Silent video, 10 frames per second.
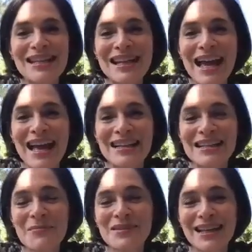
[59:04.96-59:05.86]
and
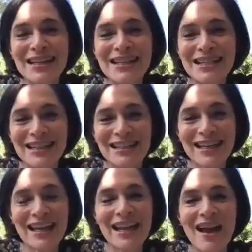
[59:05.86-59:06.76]
adaptation,
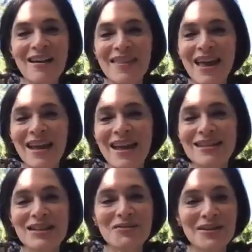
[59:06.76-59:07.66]
and how that
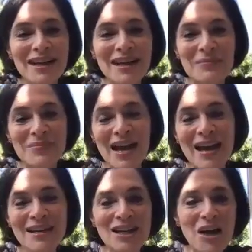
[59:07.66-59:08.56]
has a great
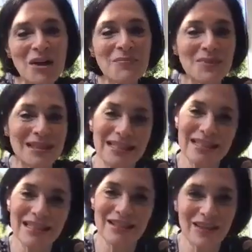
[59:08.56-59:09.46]
impact on
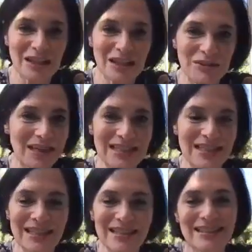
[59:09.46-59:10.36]
business development.
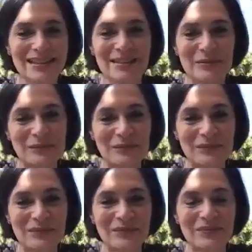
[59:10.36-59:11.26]

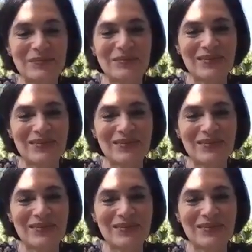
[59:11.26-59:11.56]
We